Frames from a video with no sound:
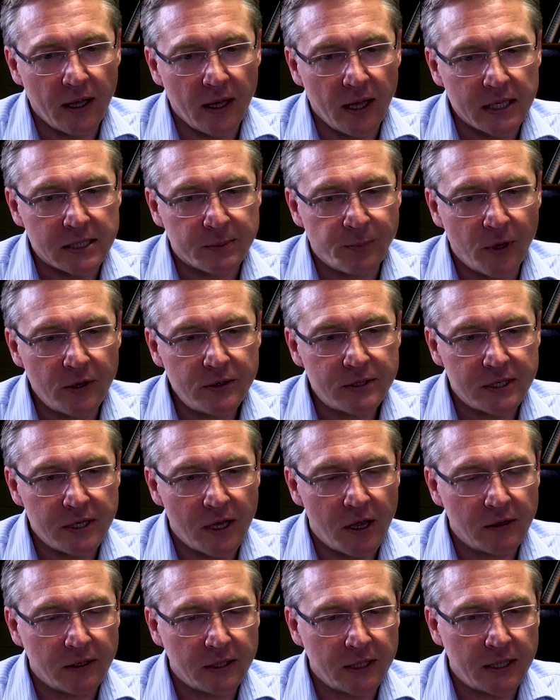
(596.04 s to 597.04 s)
I suppose the
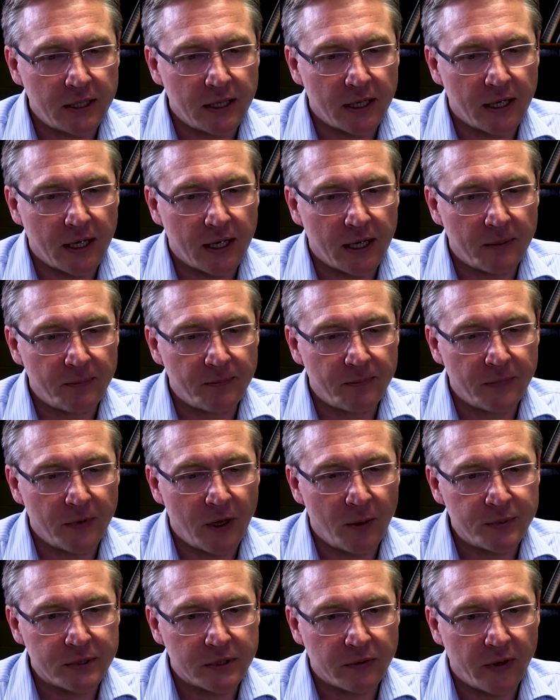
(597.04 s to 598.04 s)
only
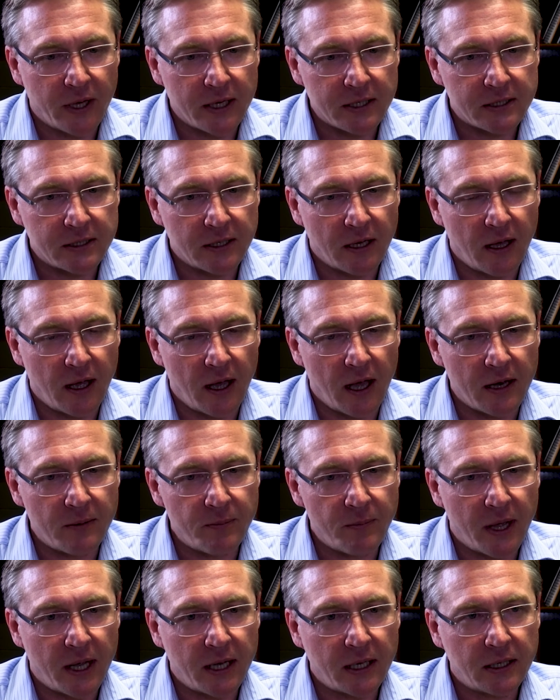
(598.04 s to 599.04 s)
observation I'd
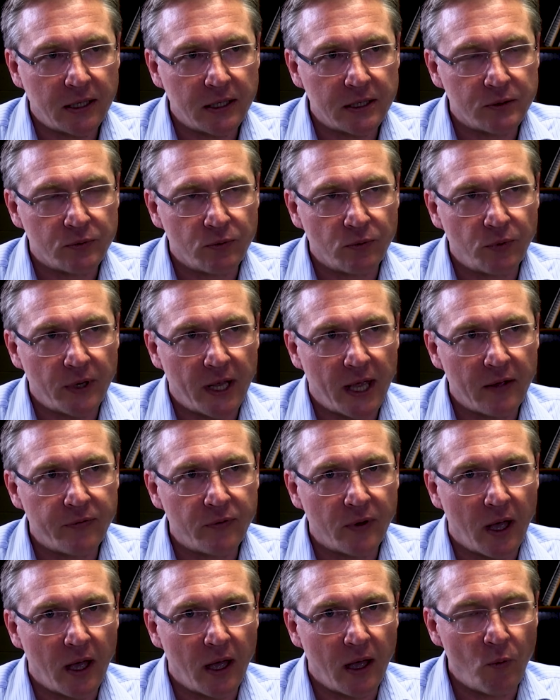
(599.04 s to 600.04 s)
make is we have
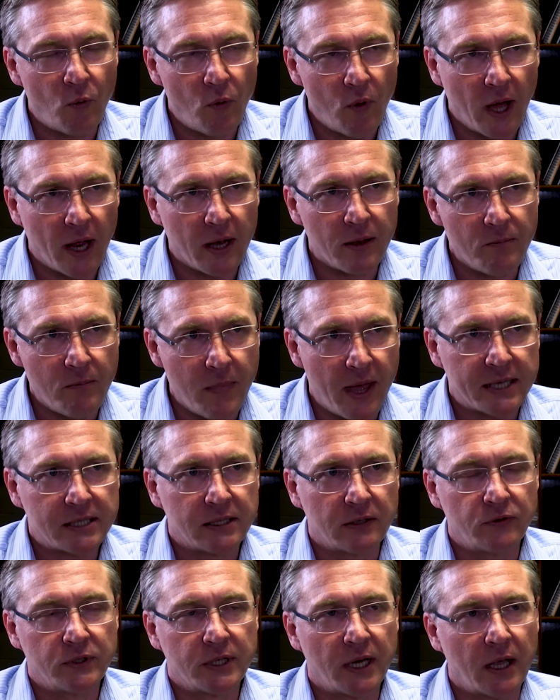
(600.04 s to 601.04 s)
one
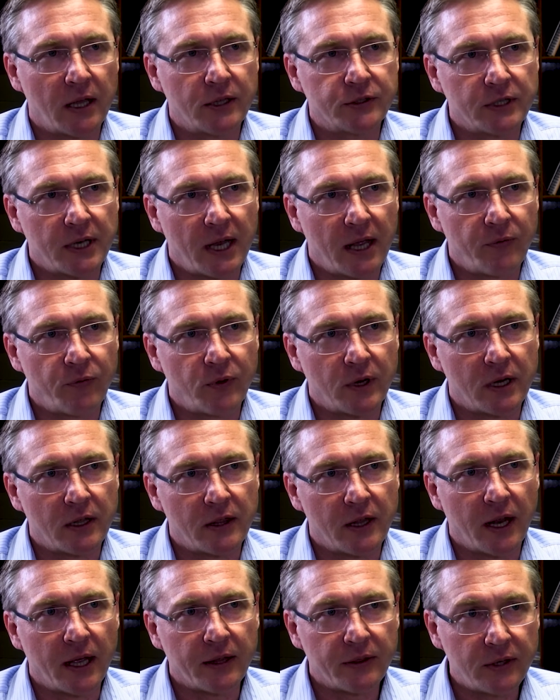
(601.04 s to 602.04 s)
massive challenge in Africa
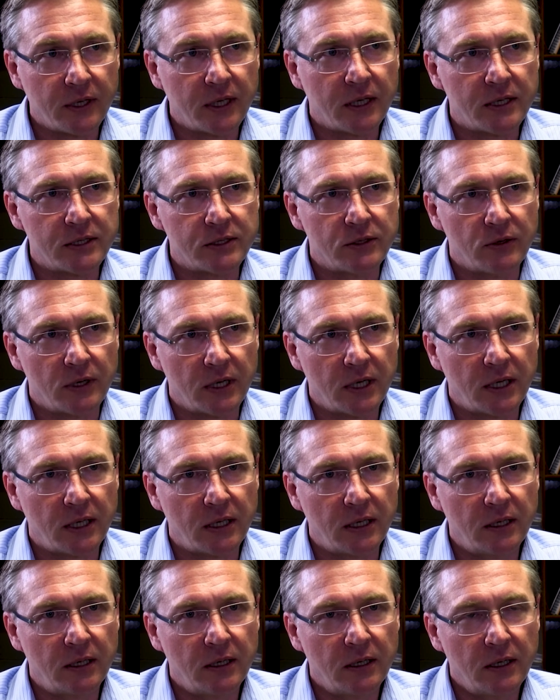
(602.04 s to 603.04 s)
that I think is
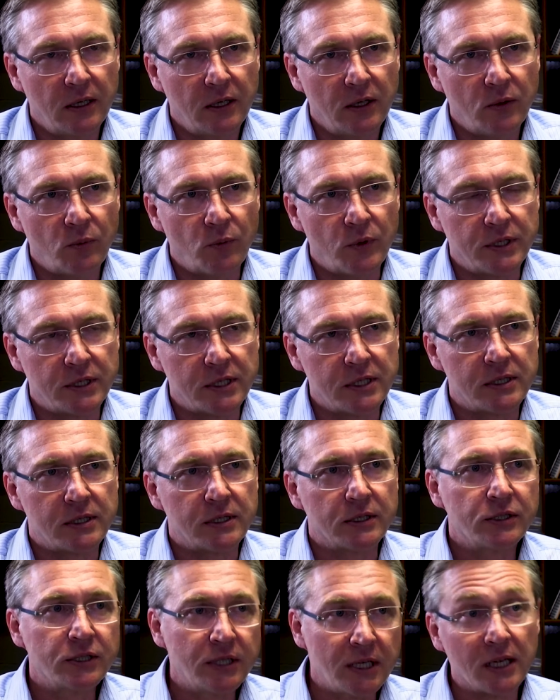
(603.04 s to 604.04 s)
unique, which is the
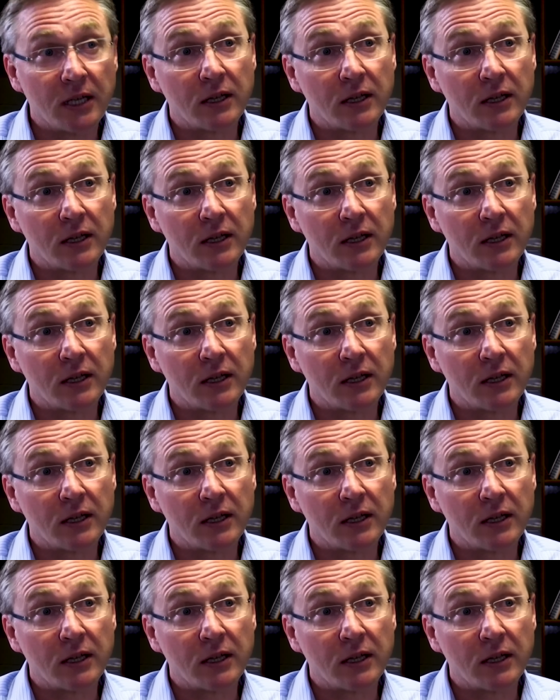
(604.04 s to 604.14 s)
sheer